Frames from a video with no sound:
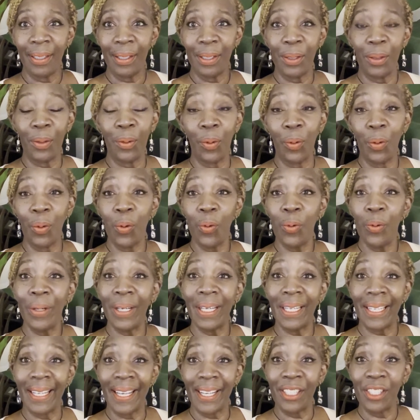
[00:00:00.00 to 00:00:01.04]
You know, who
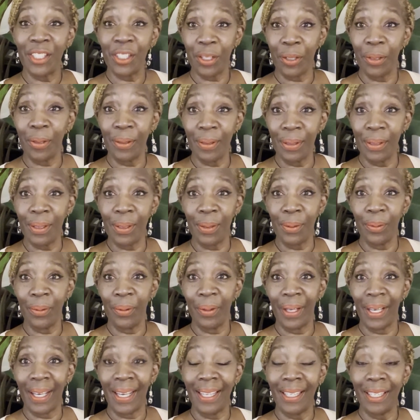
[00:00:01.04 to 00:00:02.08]
can I turn
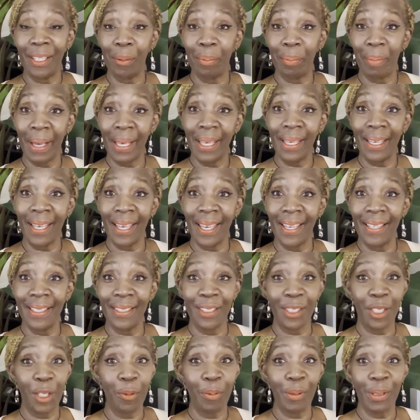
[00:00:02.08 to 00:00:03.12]
to? And in my
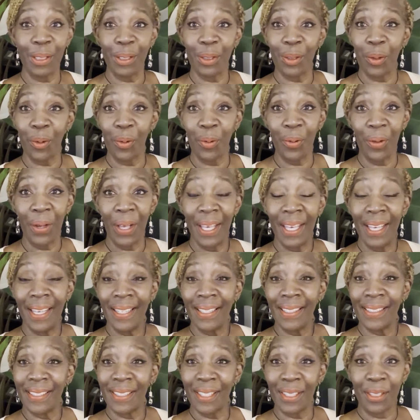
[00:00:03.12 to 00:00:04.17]
case, there was no
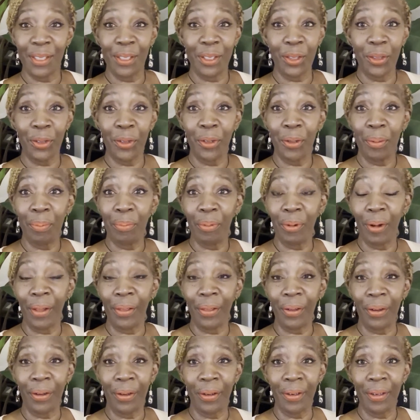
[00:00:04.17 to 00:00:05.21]
sister,
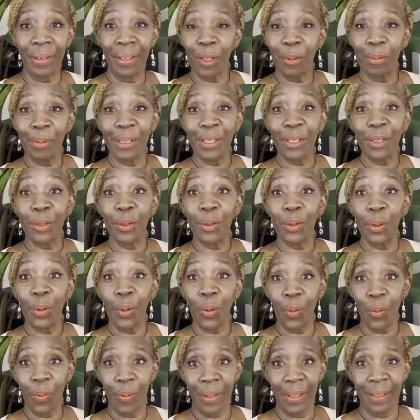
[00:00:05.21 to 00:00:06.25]
brother, there was
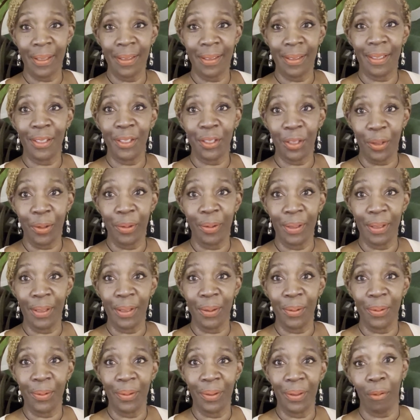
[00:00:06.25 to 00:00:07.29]
no one to turn
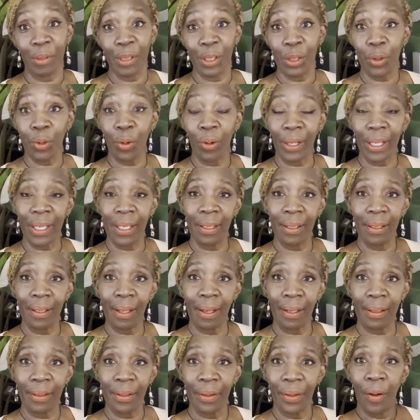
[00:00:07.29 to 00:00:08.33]
to. I was talking a
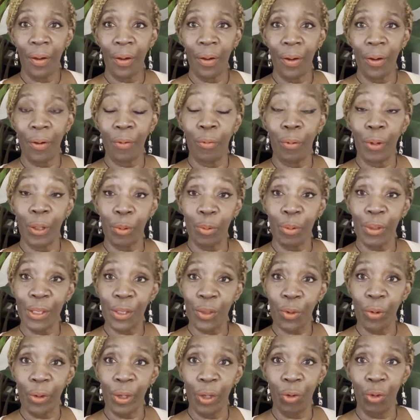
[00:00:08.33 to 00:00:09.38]
lot of what was
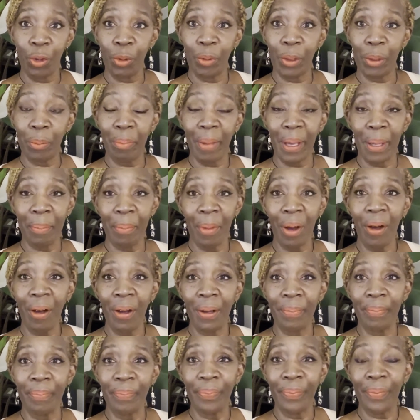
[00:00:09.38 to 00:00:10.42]
going on with my
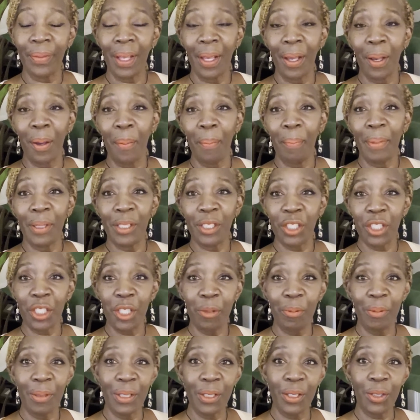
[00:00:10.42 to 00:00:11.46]
mom, but
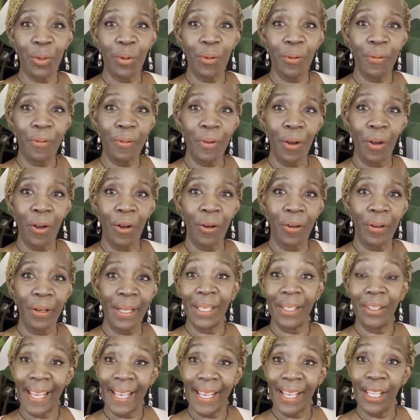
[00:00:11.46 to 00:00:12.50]
she was so far
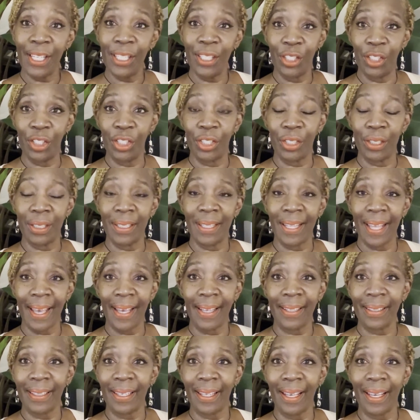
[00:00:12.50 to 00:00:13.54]
in age
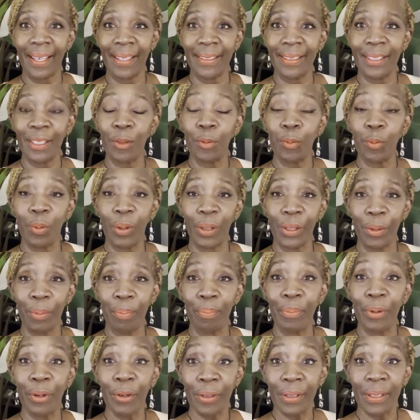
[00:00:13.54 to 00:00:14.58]
that I didn't want to
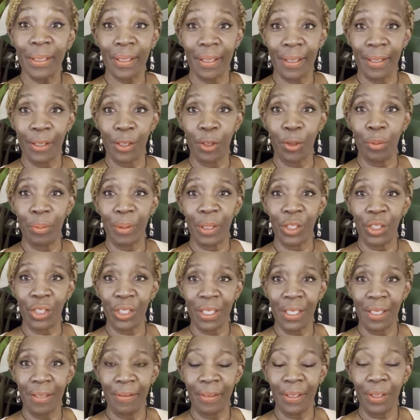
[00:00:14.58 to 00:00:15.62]
burden her too much.
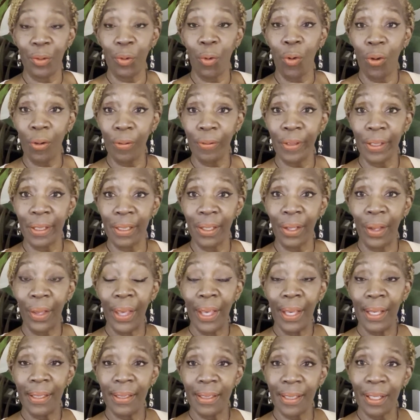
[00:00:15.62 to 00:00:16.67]
She even offered
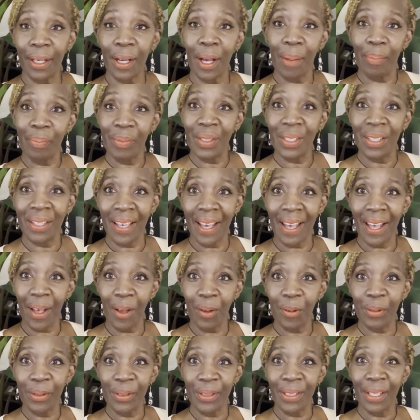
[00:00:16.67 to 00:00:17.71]
to come to the
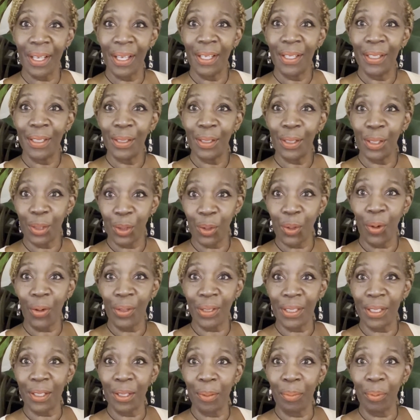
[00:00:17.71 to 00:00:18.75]
house to
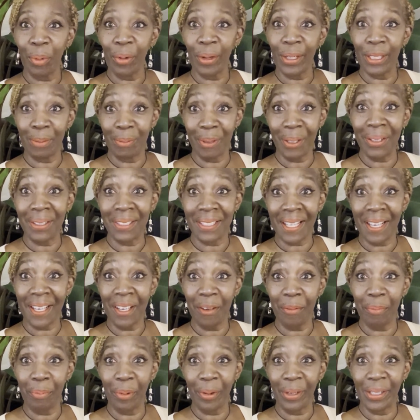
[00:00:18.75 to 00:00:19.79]
talk to the boys because I
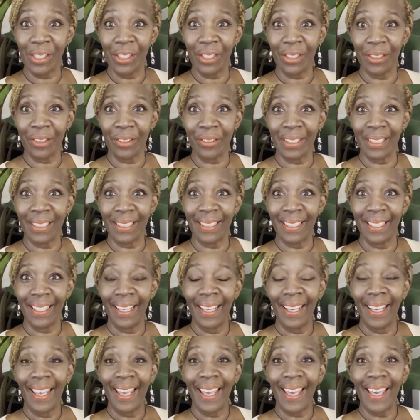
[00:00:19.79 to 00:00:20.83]
have boy children.
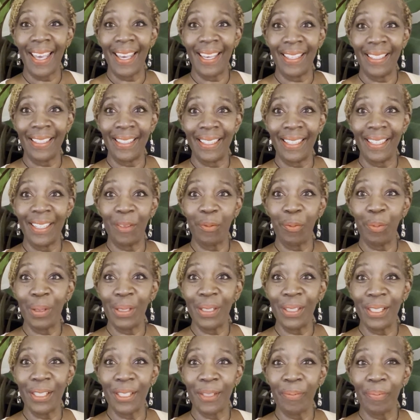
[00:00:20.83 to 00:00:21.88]
And it
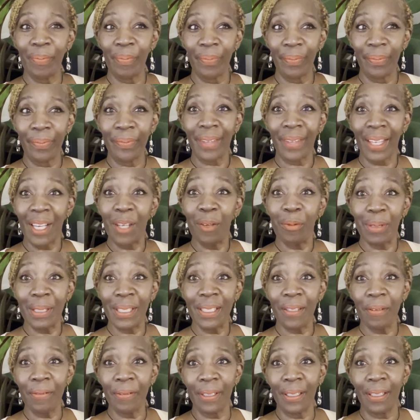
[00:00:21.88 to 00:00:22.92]
was
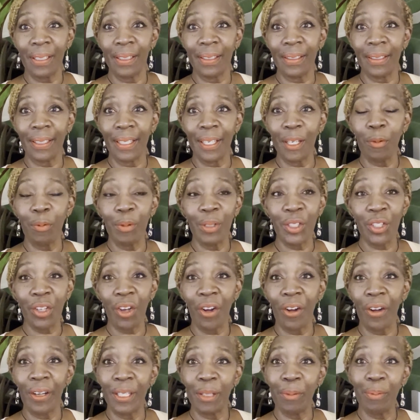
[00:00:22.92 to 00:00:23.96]
difficult. It was
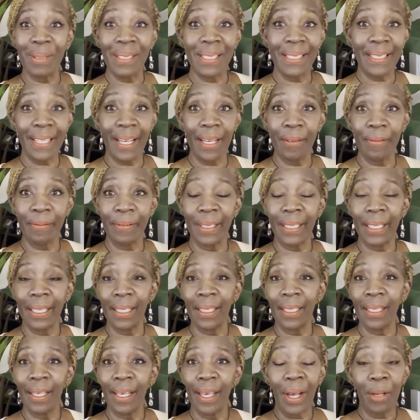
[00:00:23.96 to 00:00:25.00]
hard. It was
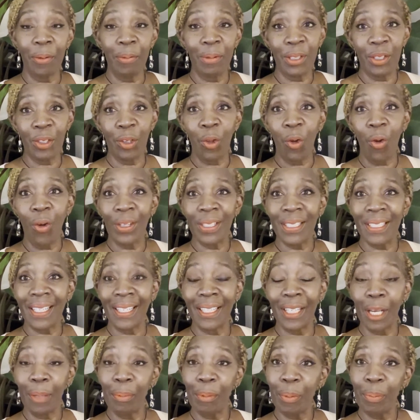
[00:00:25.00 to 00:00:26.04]
stifling. I was lost.
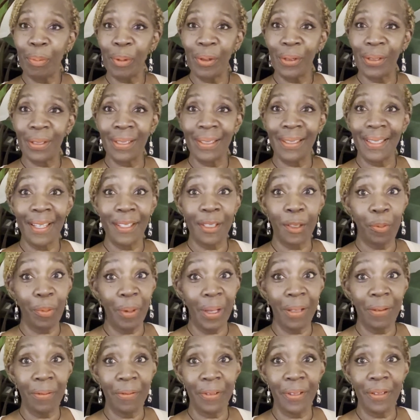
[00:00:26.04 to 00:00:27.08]
And I'm a person that's
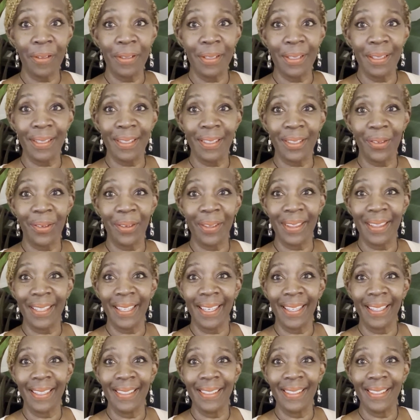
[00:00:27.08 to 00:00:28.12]
well versed on
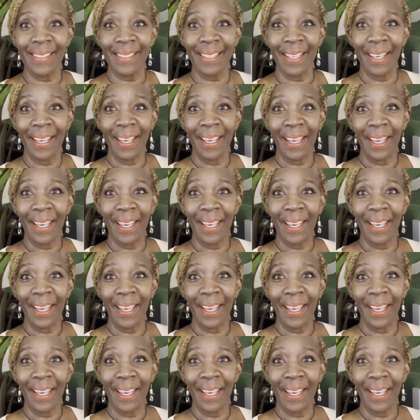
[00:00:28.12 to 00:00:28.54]
things.